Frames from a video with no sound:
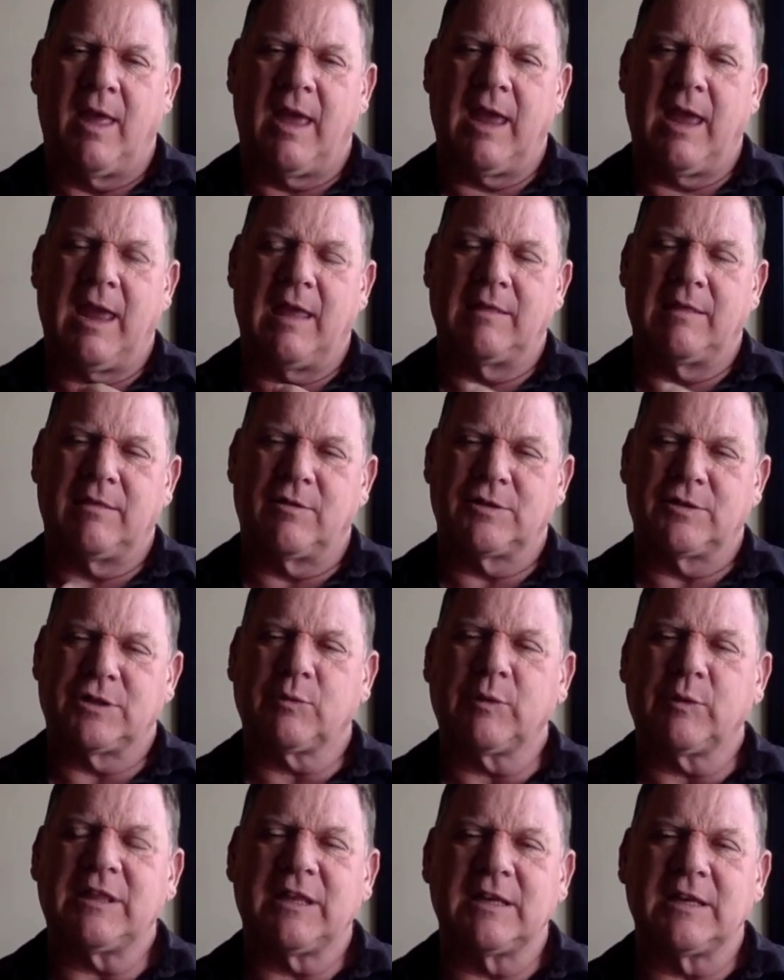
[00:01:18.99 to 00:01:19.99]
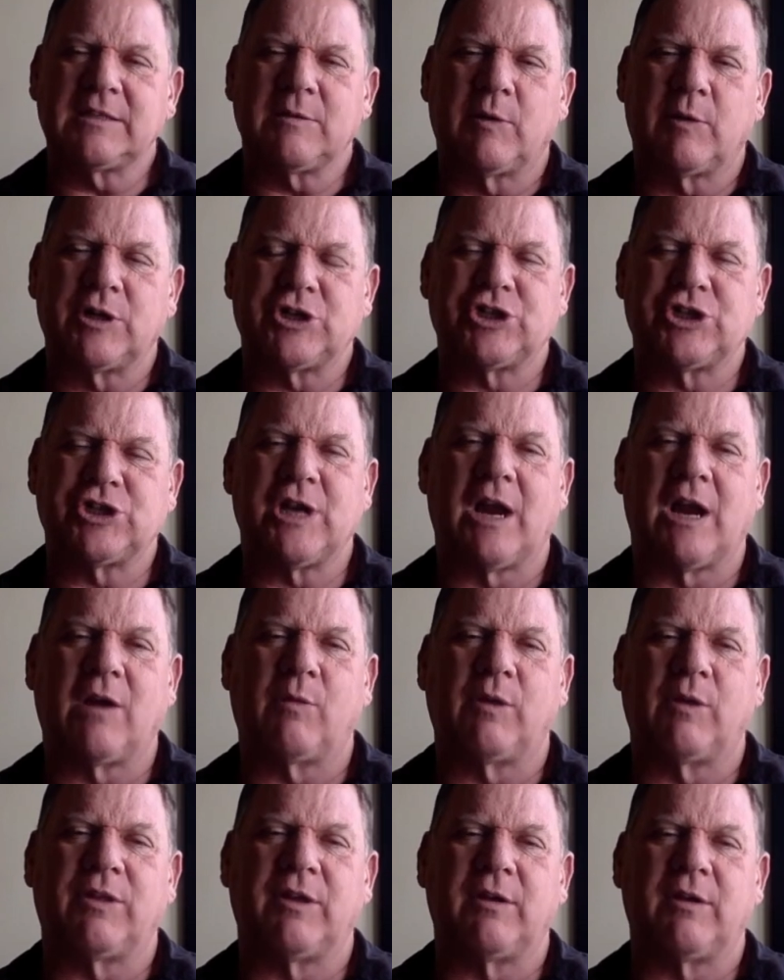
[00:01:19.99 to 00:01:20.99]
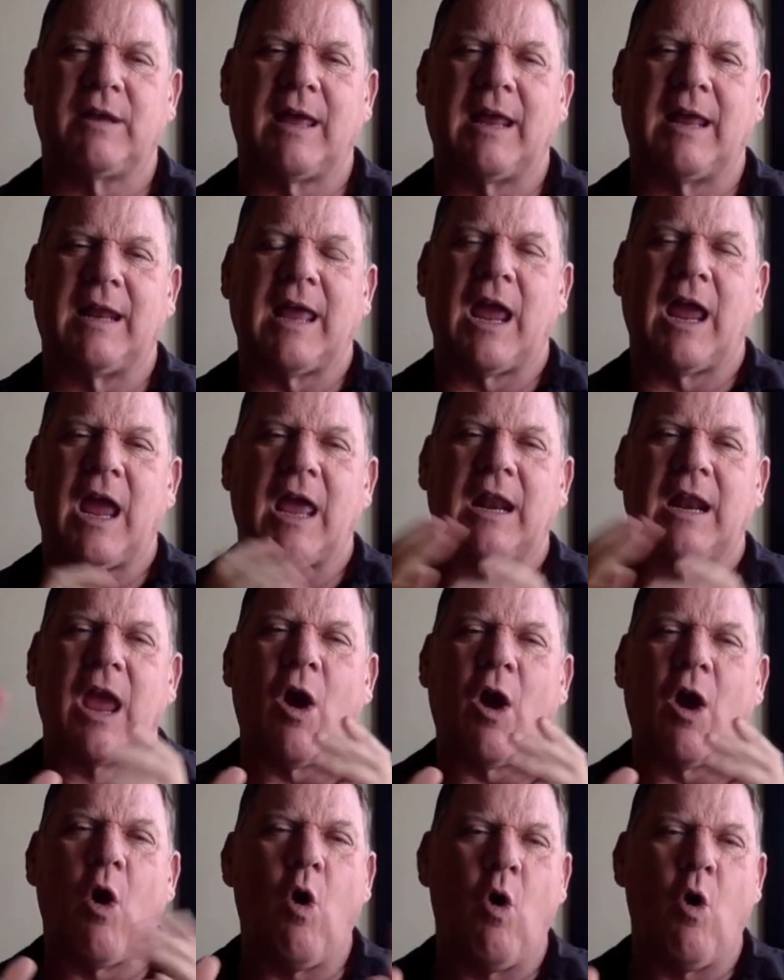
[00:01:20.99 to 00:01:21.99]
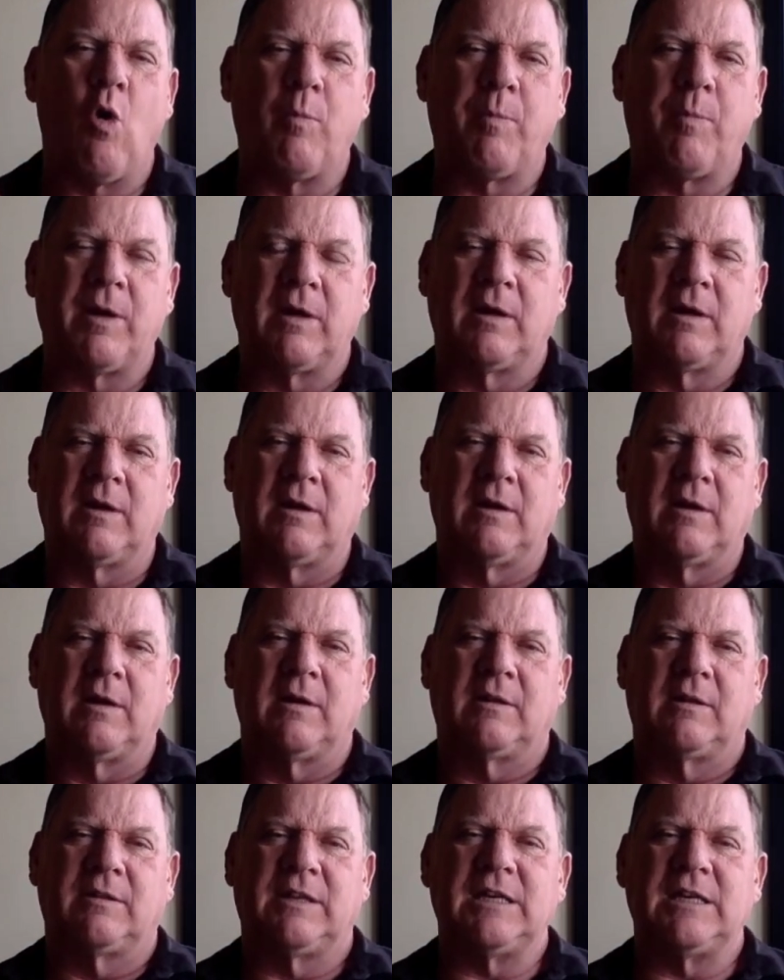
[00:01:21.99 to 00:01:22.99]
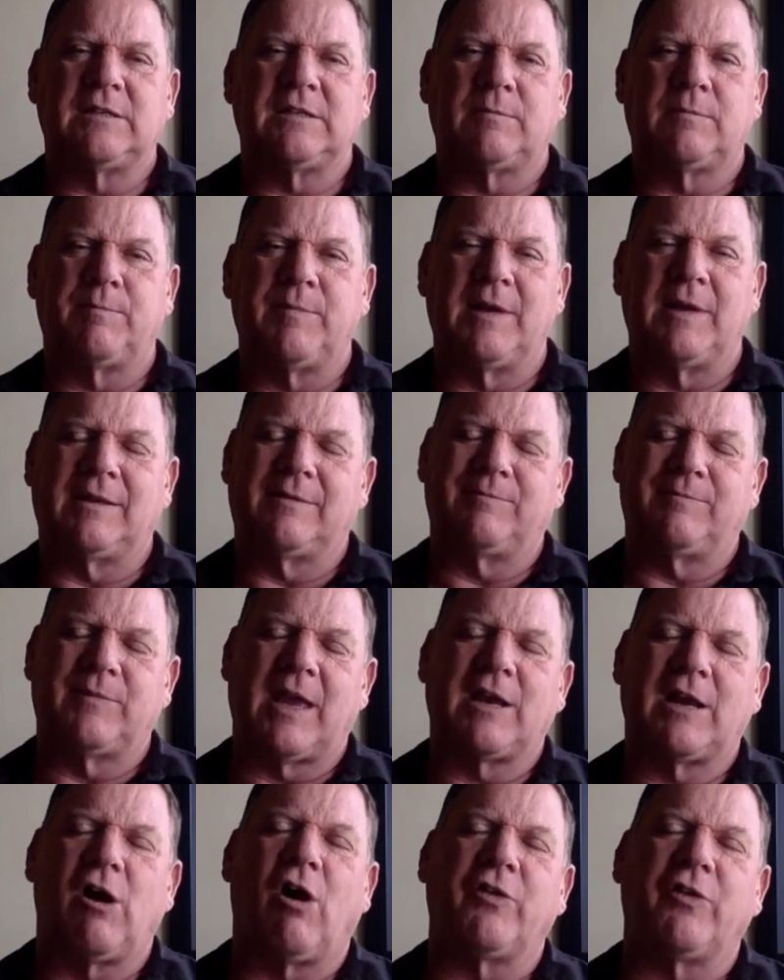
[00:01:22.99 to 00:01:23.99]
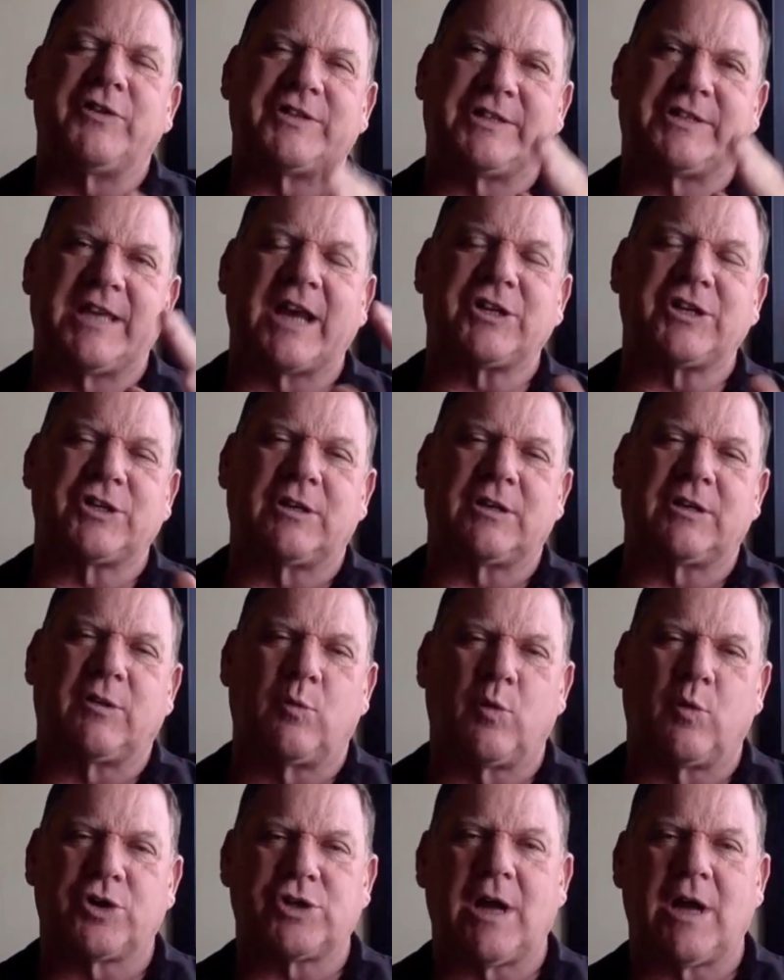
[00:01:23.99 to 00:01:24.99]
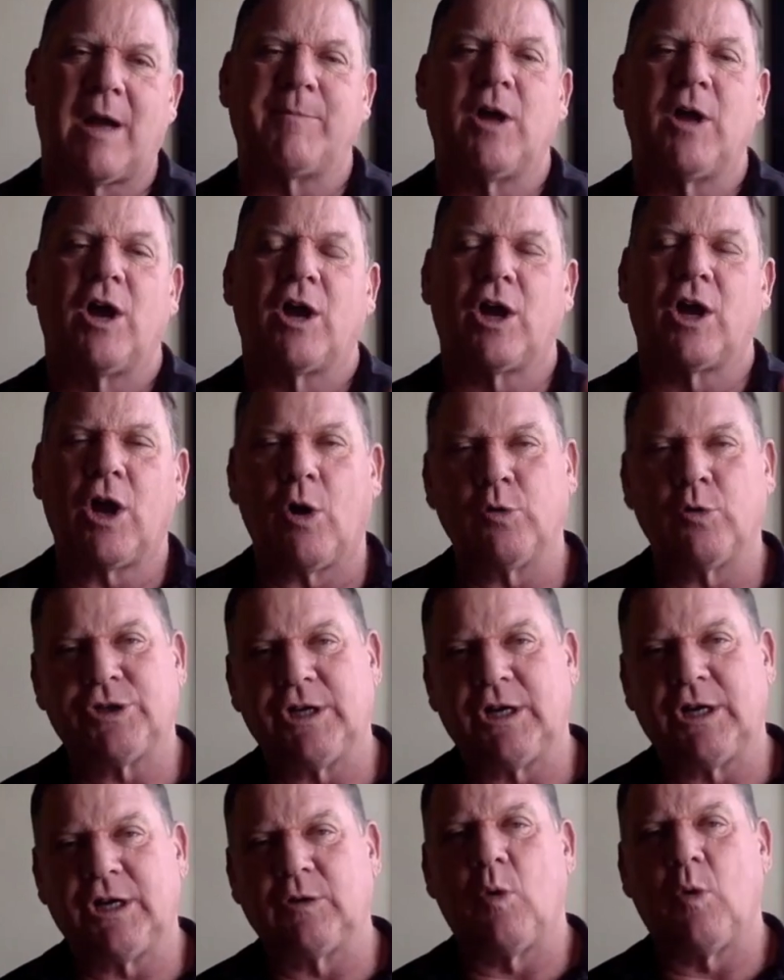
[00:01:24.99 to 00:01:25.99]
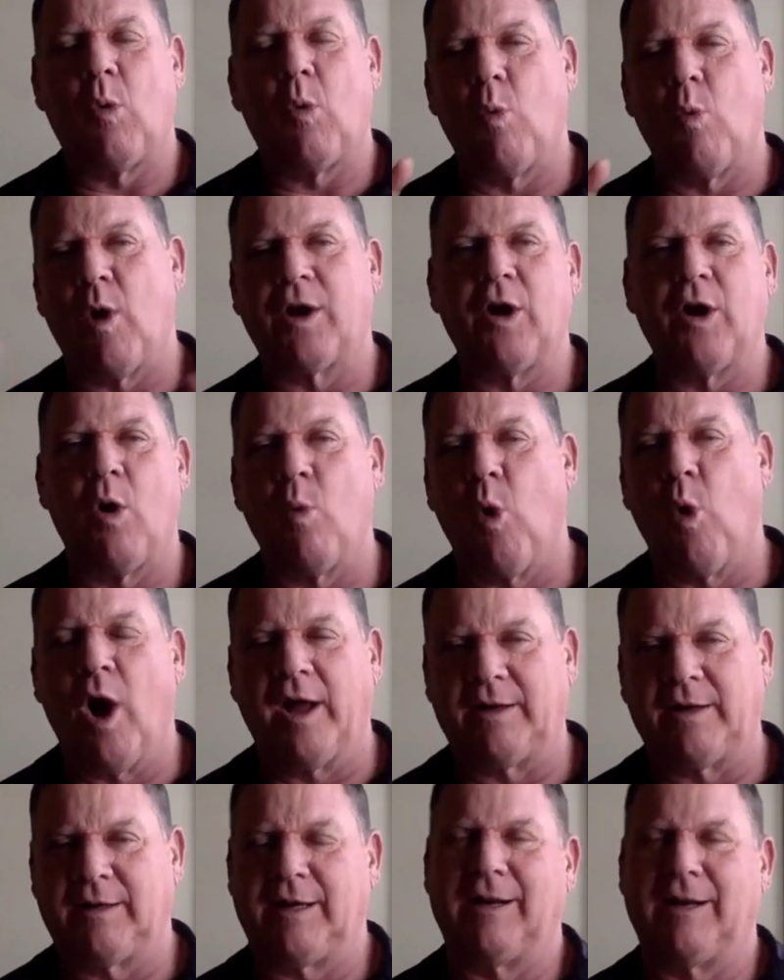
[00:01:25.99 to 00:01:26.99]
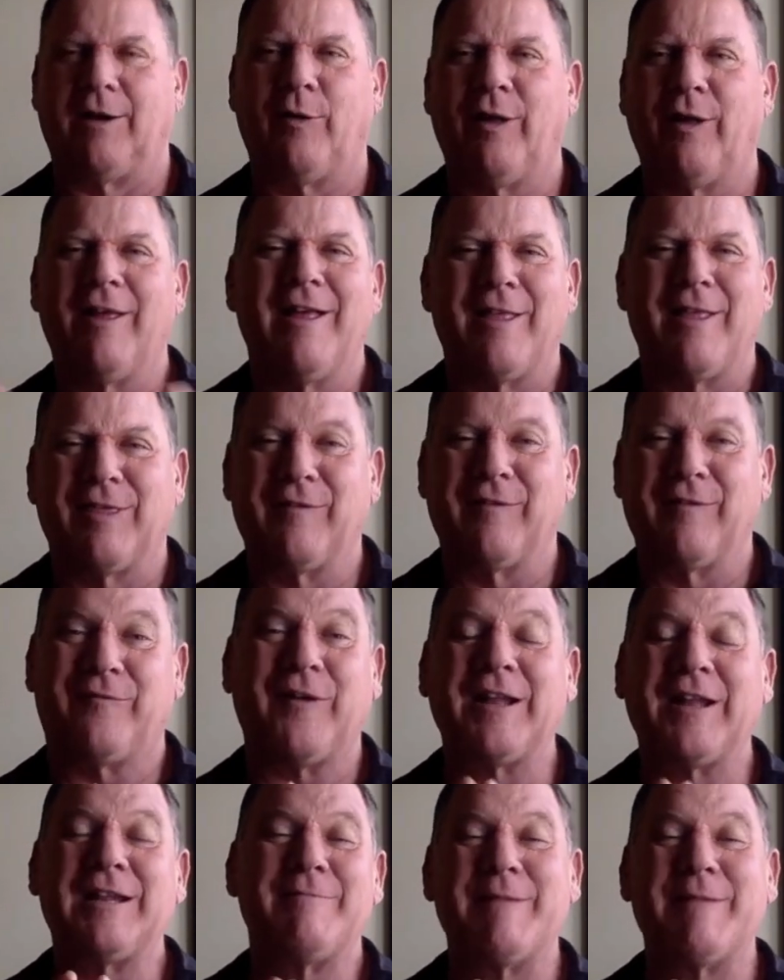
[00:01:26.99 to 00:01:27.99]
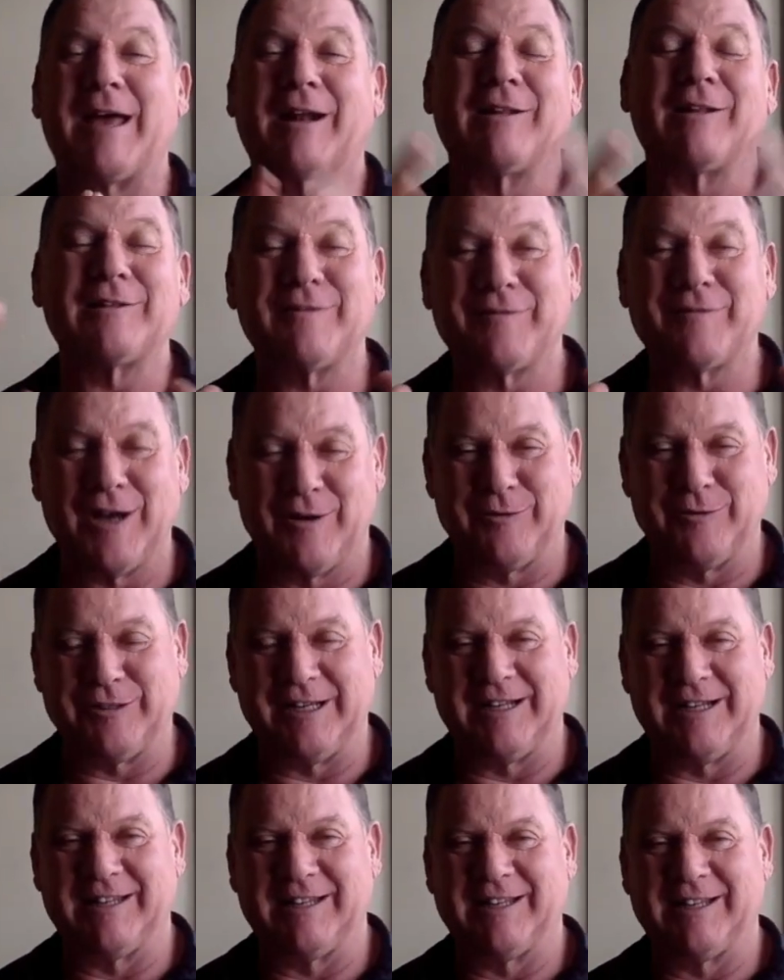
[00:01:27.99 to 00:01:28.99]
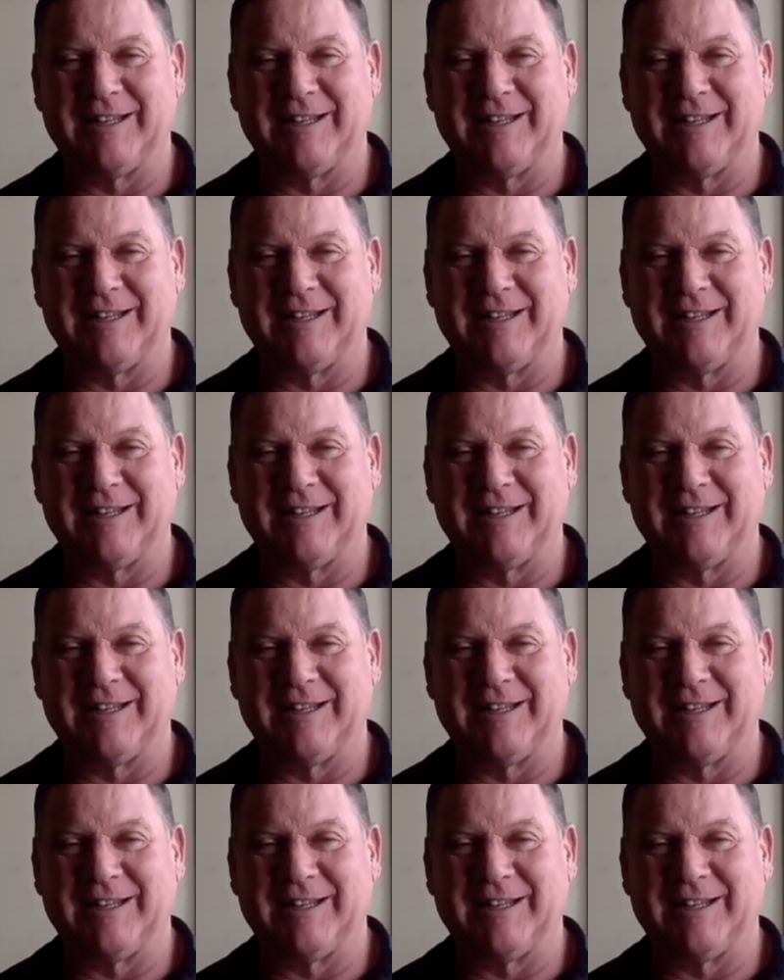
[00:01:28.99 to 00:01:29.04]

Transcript: and there's three things I want to share with you, and I, and I and I hope these I call this section of the workshop coaching 101, you know, the fundamentals of coaching.